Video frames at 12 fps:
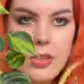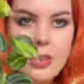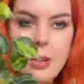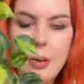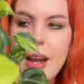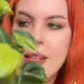
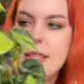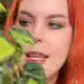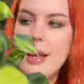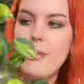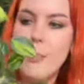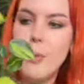So it adds
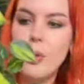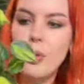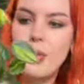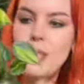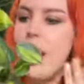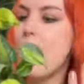even more
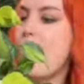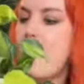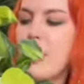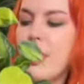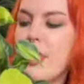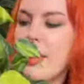depth
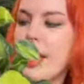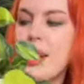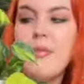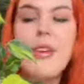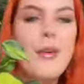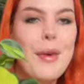
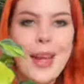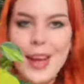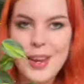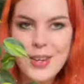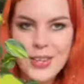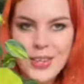
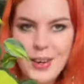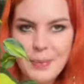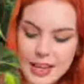variation.